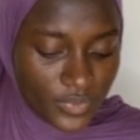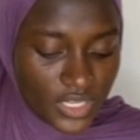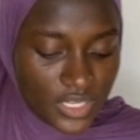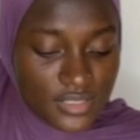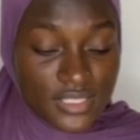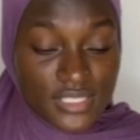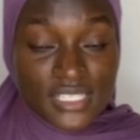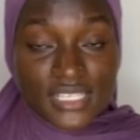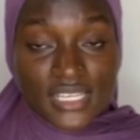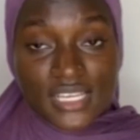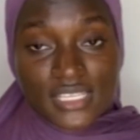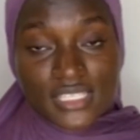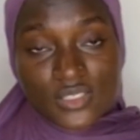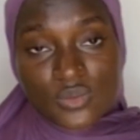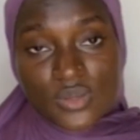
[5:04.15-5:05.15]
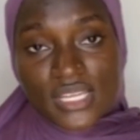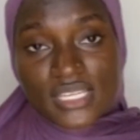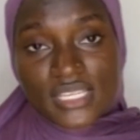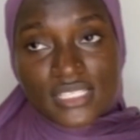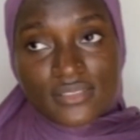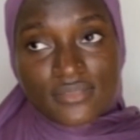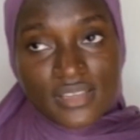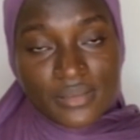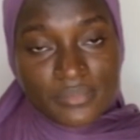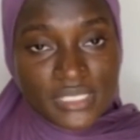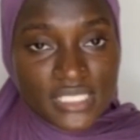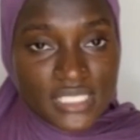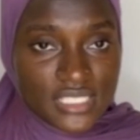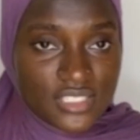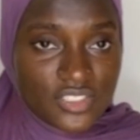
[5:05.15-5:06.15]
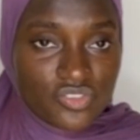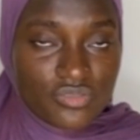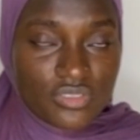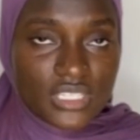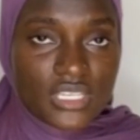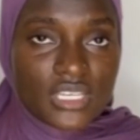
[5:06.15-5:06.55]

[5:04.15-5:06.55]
So the next one is family history.